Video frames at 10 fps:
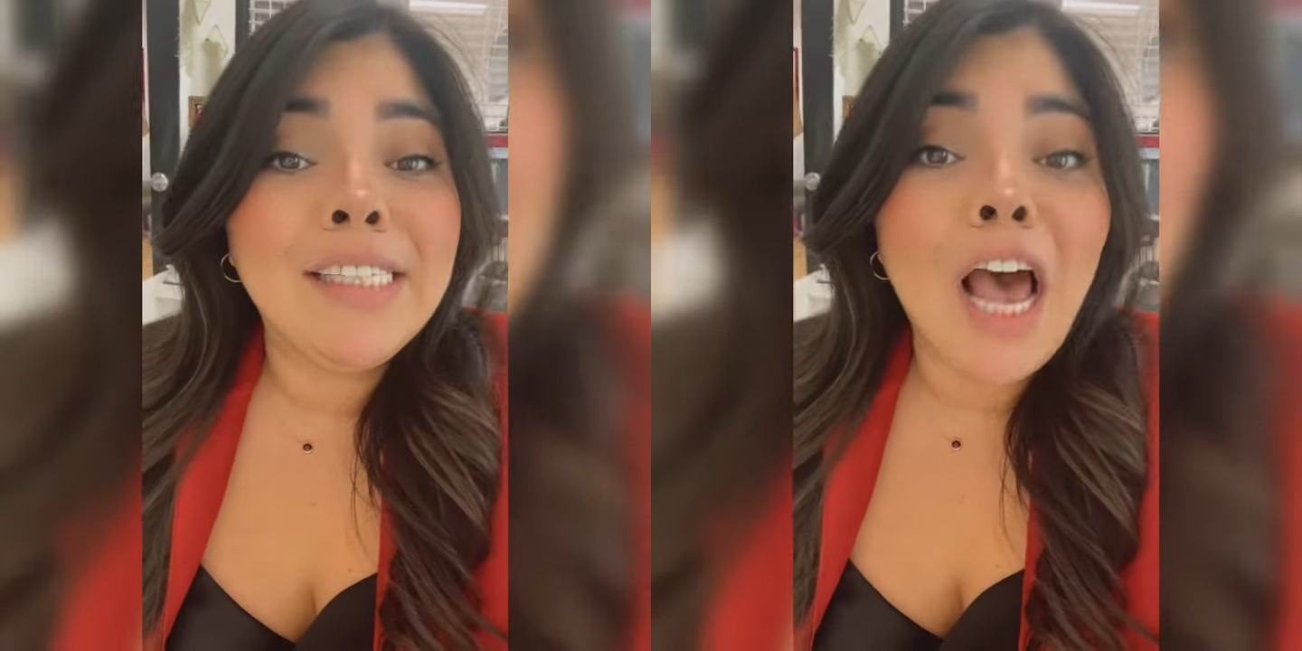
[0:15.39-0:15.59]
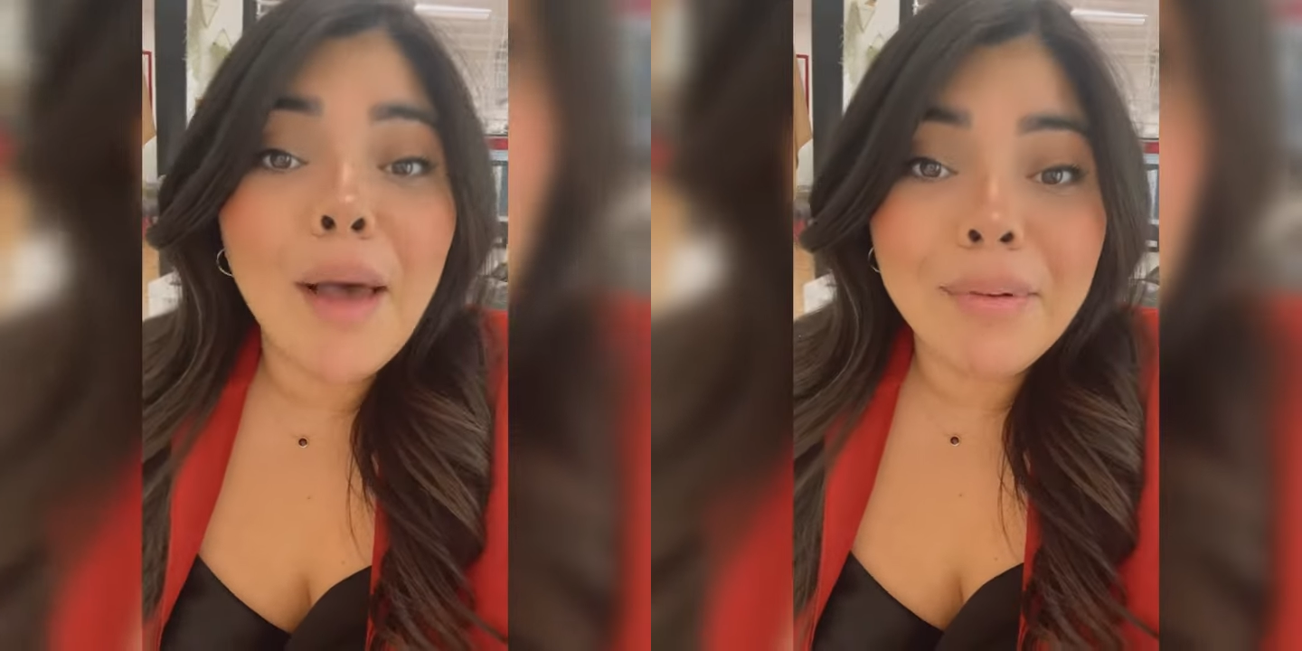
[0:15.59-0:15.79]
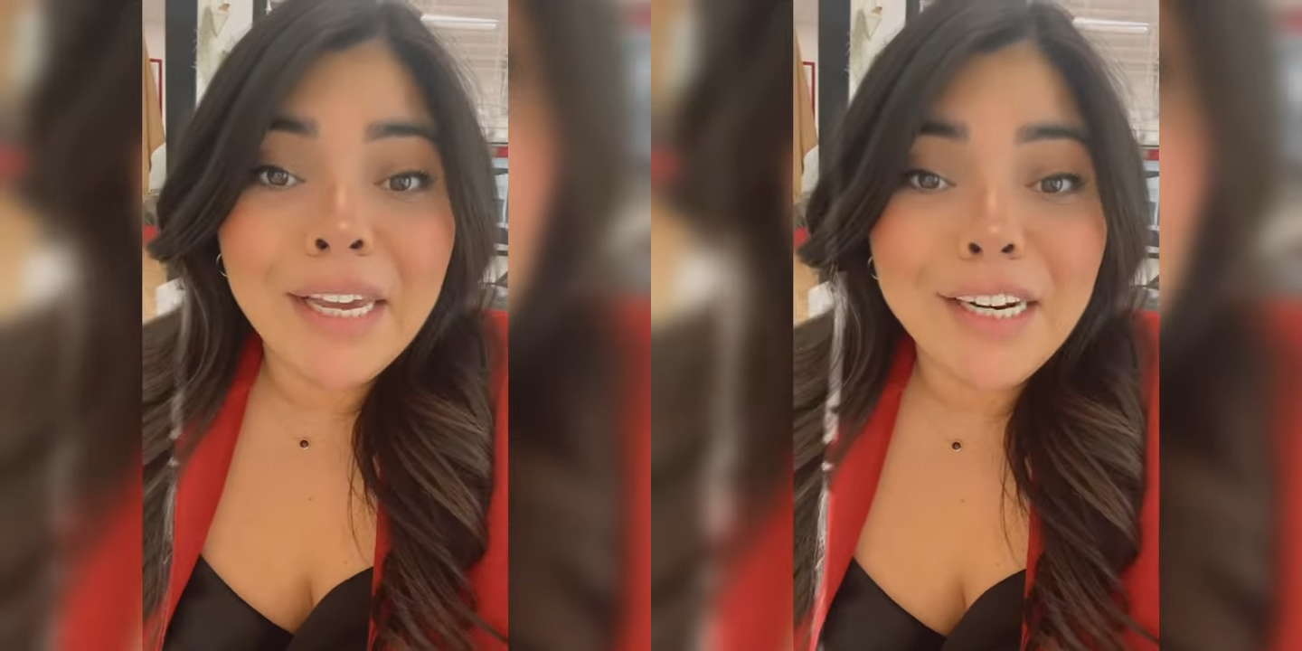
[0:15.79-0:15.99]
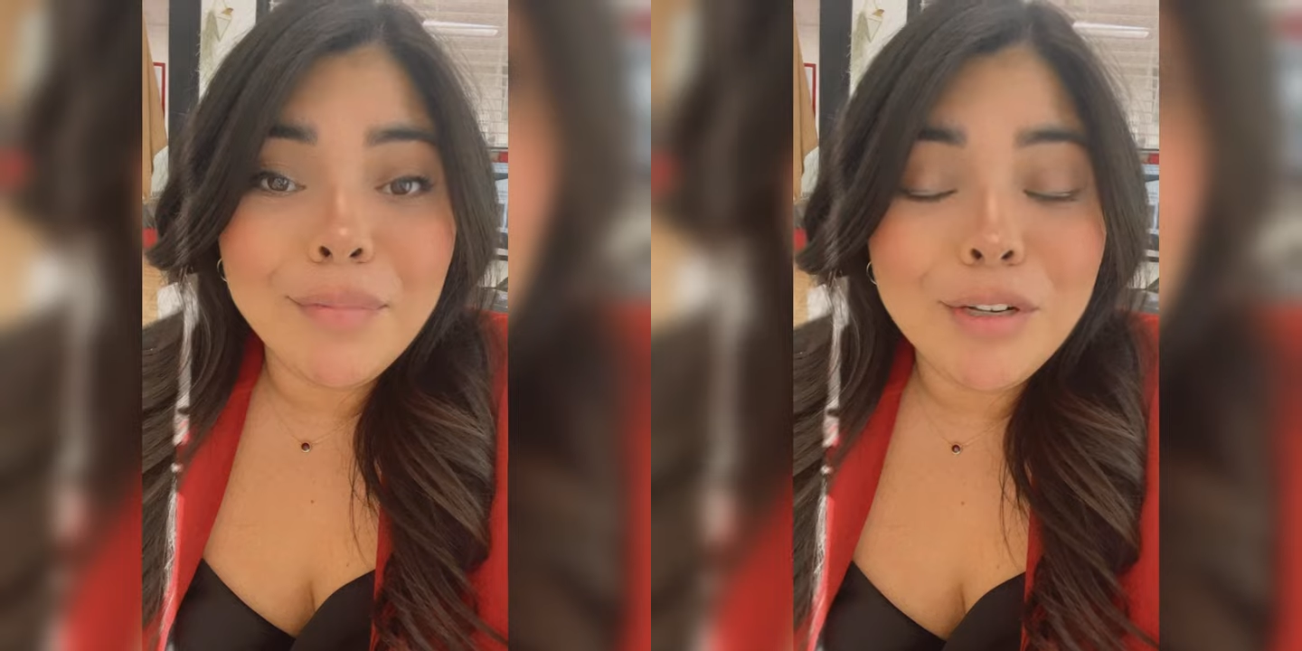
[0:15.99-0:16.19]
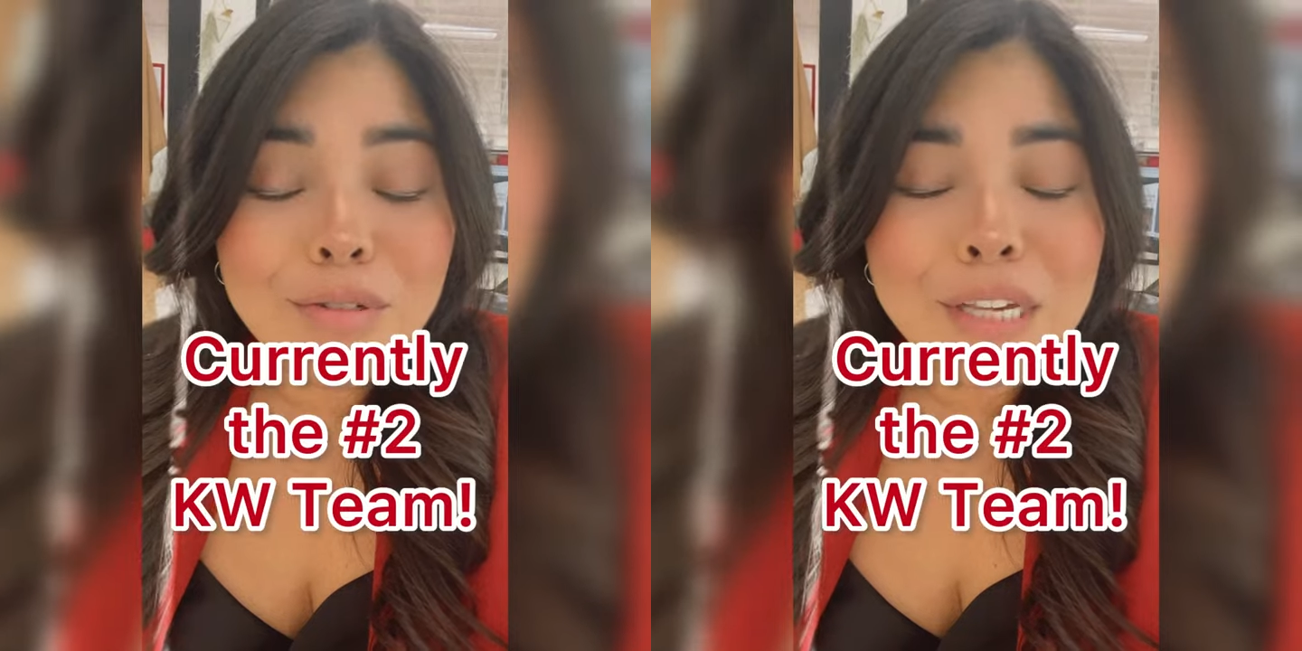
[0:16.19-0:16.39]
top
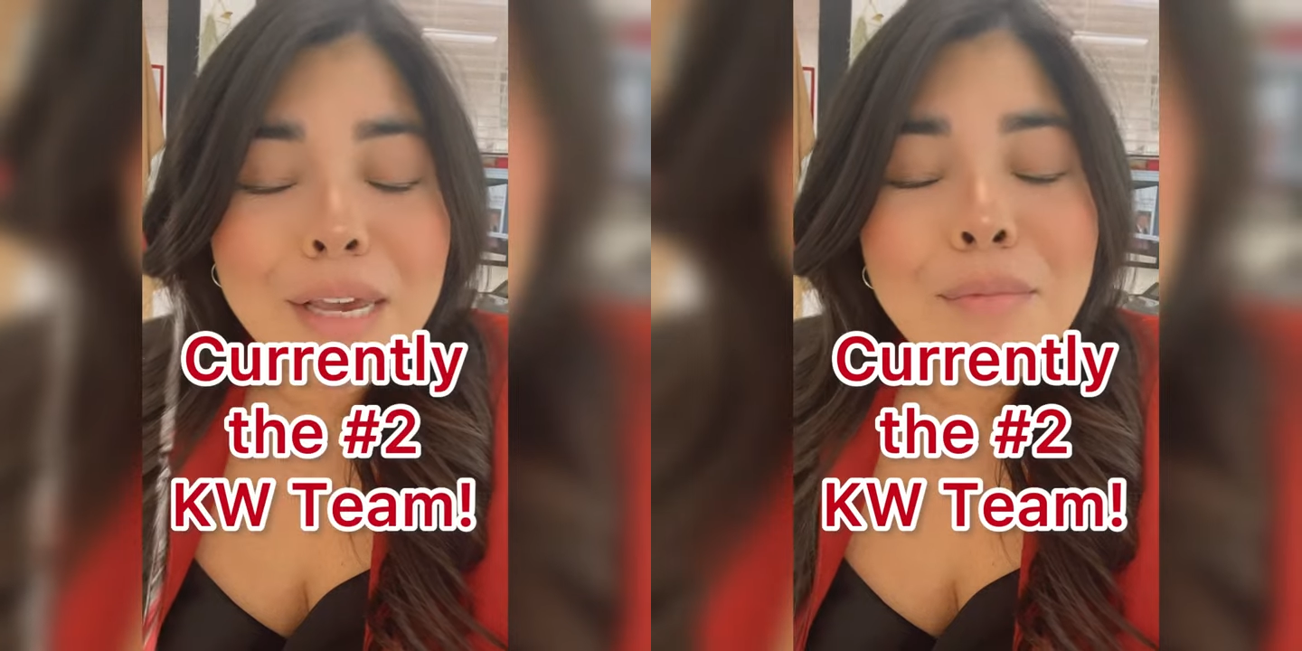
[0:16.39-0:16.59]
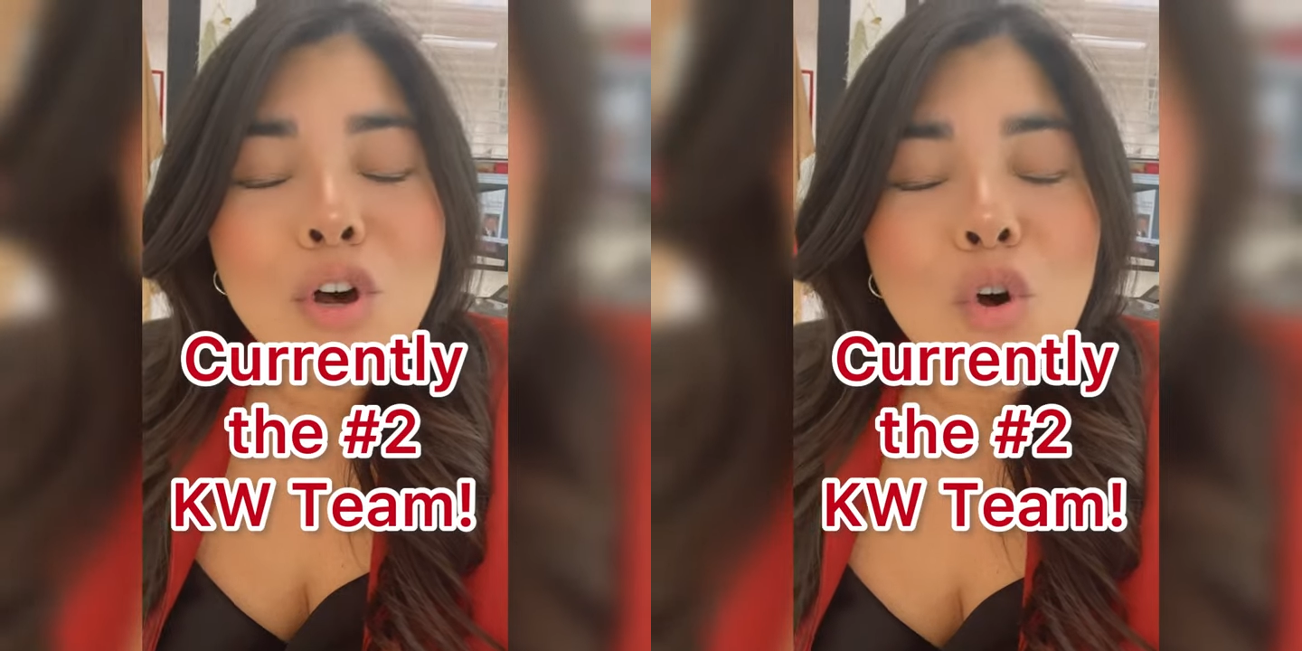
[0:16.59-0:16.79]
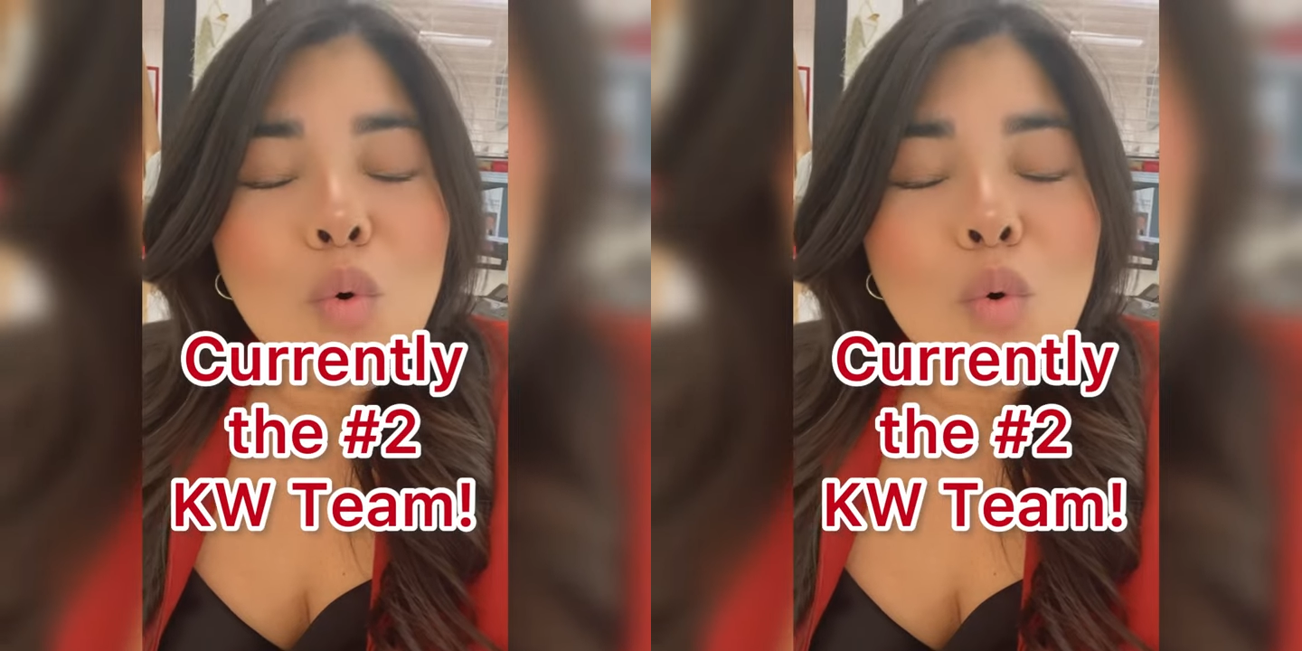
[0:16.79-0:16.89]
KW team